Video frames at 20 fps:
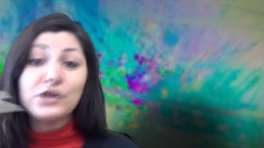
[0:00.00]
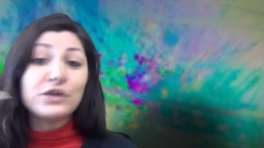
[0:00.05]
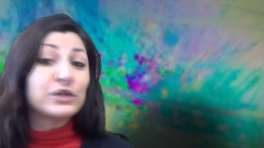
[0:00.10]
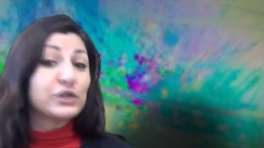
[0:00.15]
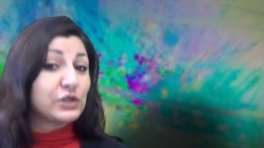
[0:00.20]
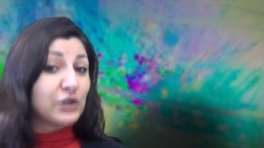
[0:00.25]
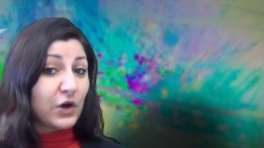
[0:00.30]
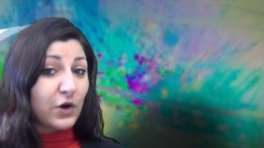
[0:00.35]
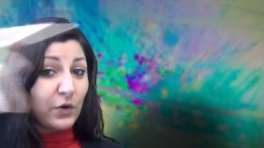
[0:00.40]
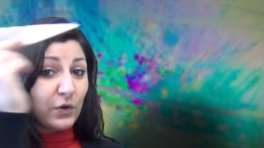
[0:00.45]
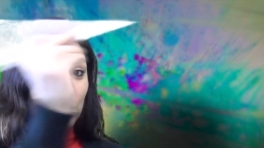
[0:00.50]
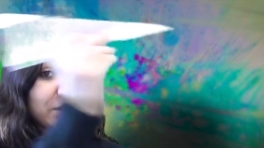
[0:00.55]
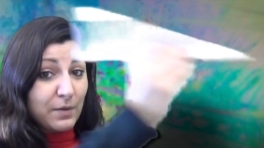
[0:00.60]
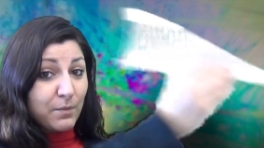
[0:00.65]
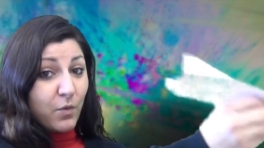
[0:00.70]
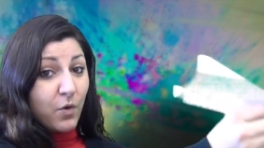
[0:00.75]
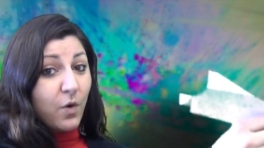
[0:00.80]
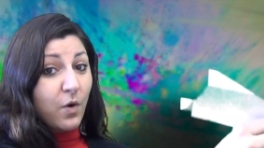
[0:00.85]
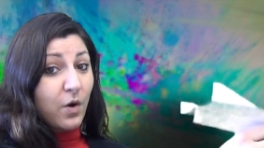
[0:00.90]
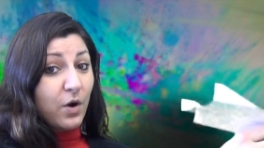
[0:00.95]
So the
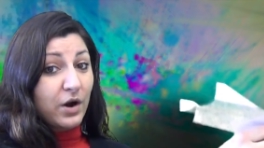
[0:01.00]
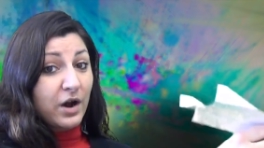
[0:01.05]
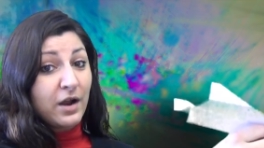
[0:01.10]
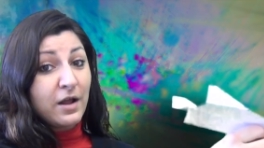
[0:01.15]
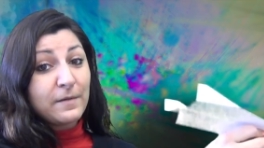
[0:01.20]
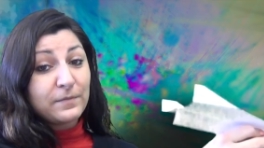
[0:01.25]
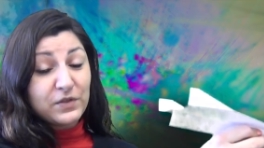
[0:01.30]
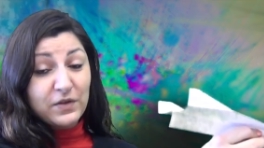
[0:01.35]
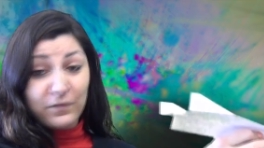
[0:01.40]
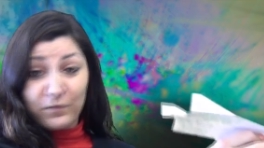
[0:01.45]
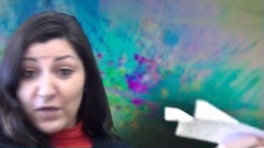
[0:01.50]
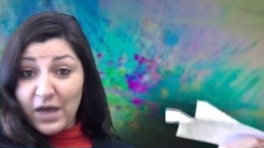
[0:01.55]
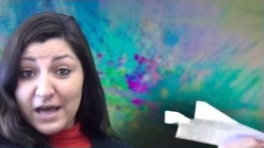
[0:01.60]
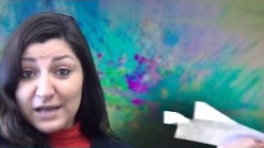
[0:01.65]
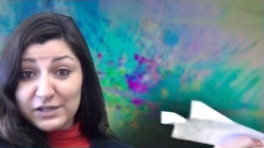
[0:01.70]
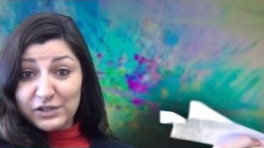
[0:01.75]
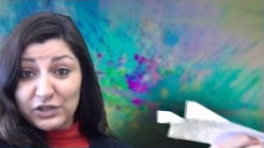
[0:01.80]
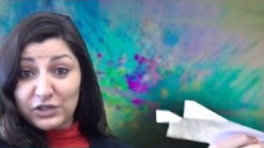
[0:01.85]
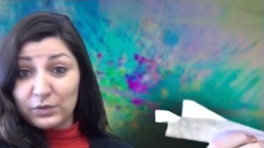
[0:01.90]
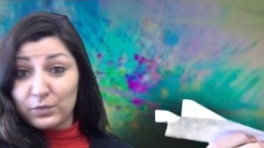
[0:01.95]
more, the
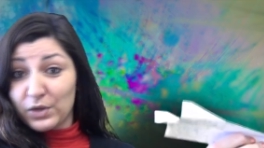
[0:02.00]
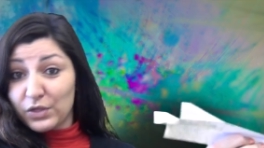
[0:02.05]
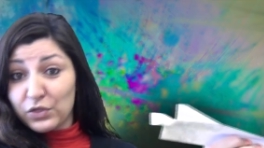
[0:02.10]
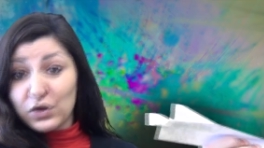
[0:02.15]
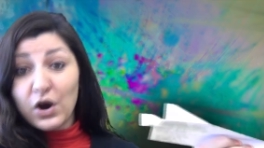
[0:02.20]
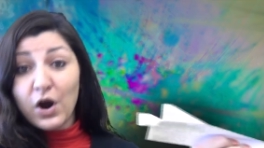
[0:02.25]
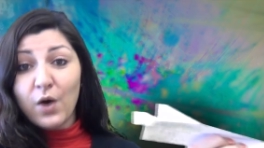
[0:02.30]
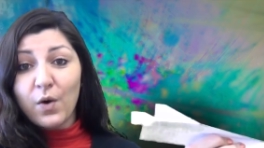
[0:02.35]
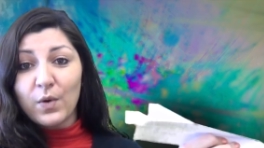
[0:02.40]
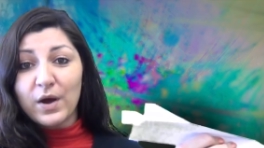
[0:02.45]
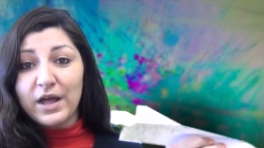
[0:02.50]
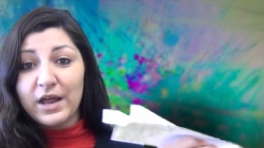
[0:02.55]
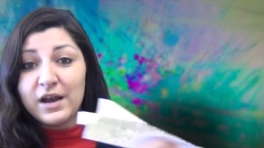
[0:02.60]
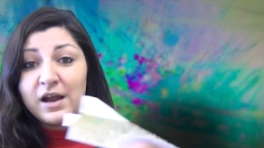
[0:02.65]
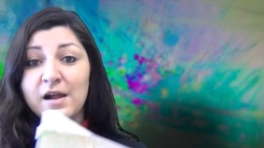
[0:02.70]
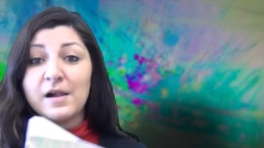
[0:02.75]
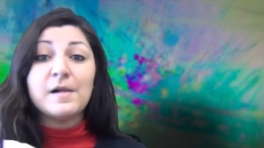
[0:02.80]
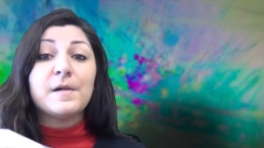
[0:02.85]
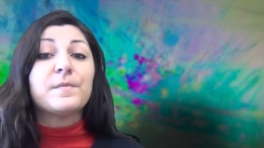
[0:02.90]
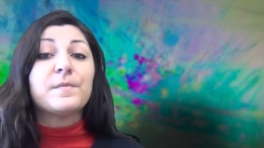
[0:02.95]
faster we throw it,